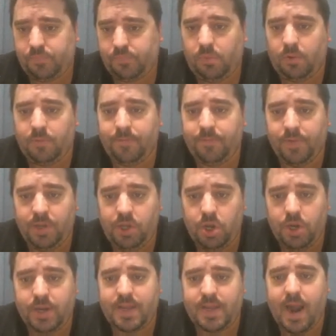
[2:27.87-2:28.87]
For
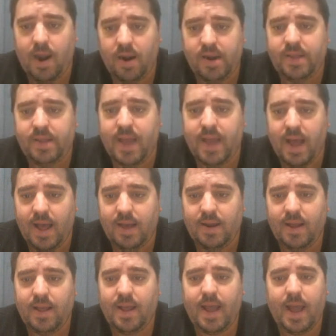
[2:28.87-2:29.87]
you to carry
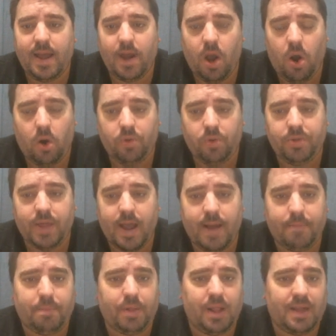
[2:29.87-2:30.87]
that and hold
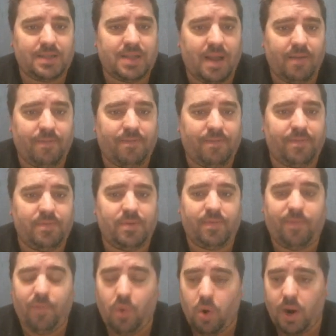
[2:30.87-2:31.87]
that, plus have
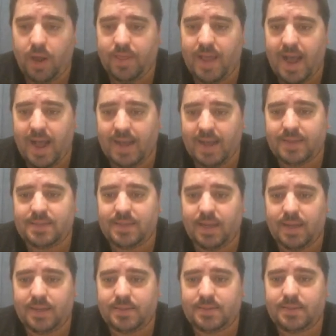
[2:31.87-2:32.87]
4 other
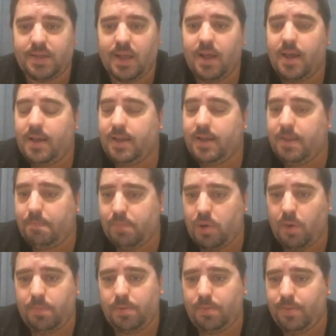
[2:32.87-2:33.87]
assets, you're
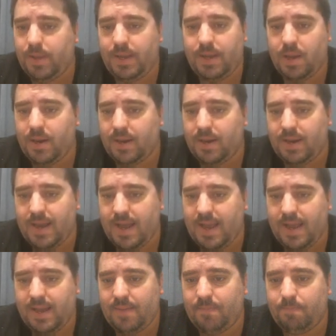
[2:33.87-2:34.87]
probably going to
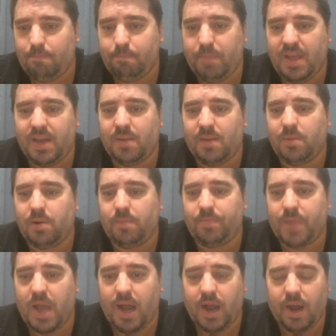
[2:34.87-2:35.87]
need
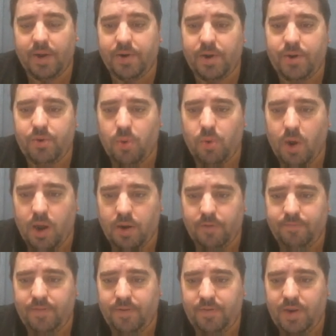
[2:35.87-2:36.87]
minimum 100 to
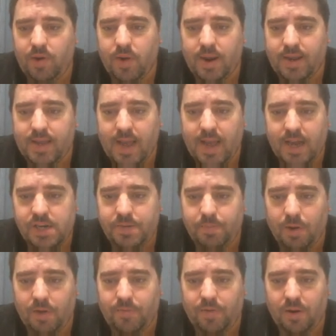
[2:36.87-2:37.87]
150 grand cash
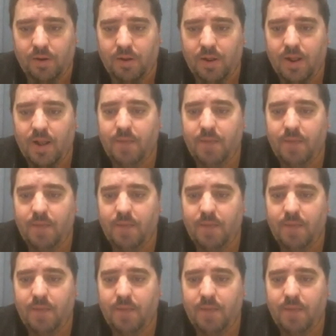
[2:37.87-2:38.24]
buffer.